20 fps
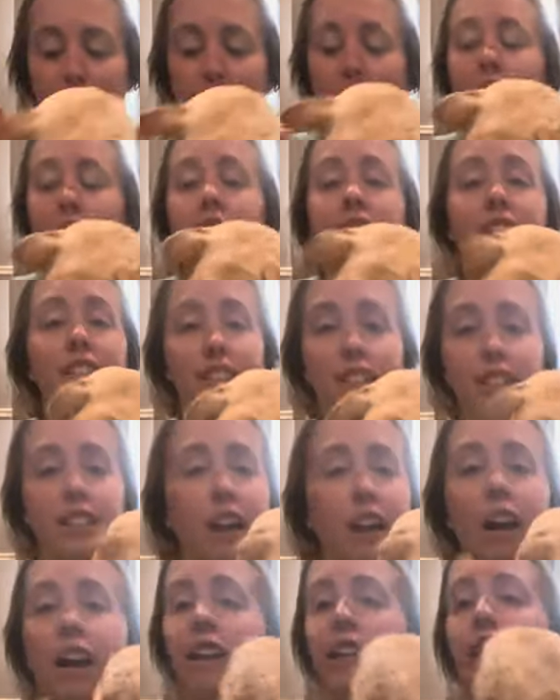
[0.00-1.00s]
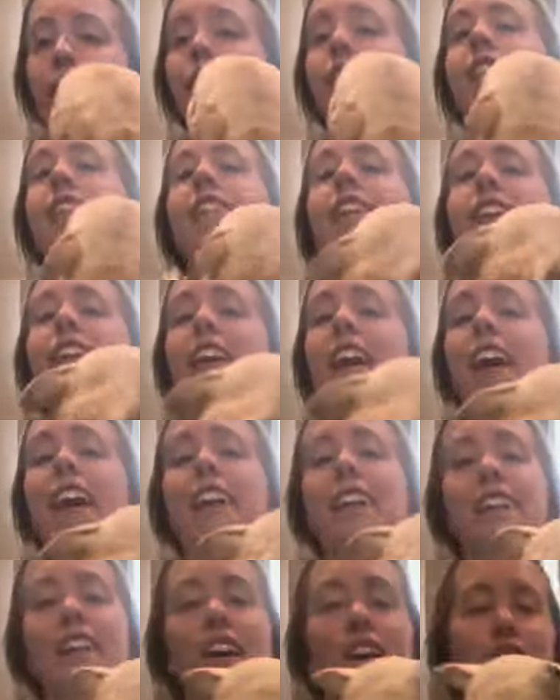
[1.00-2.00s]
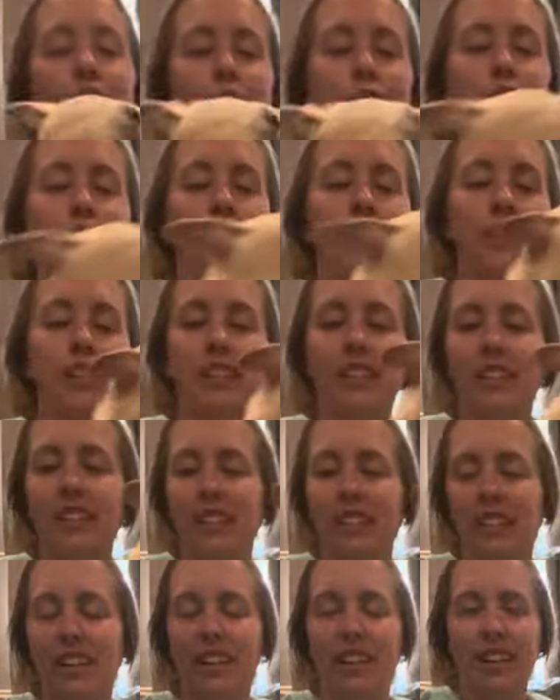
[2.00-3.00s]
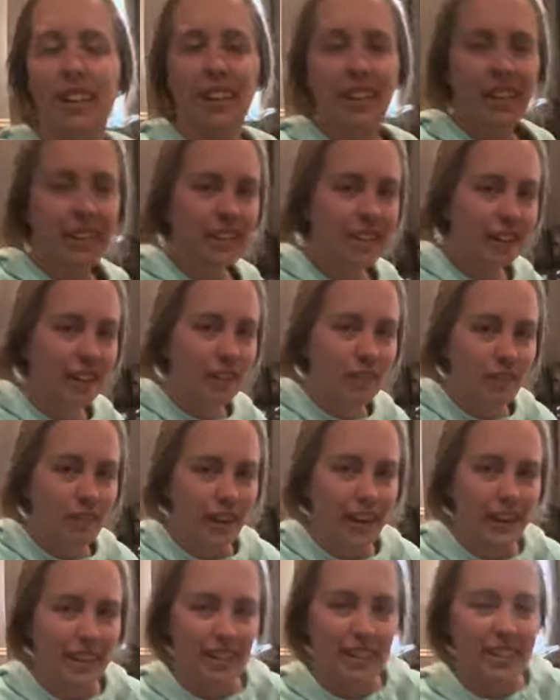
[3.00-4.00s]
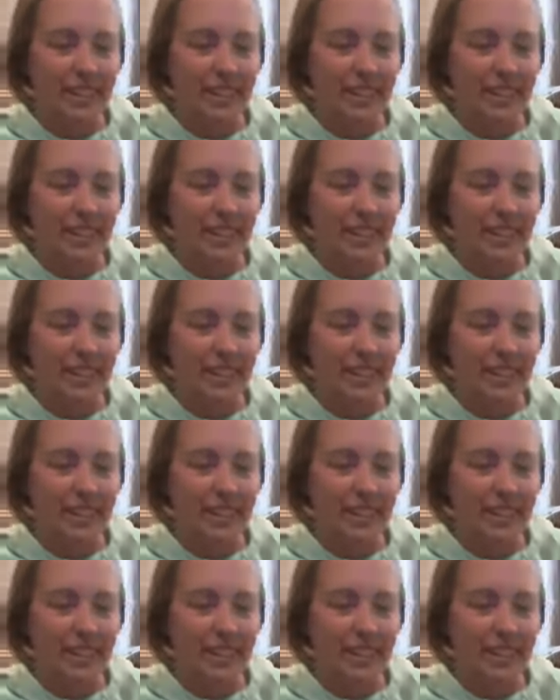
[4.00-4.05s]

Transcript: It's not good, I know it.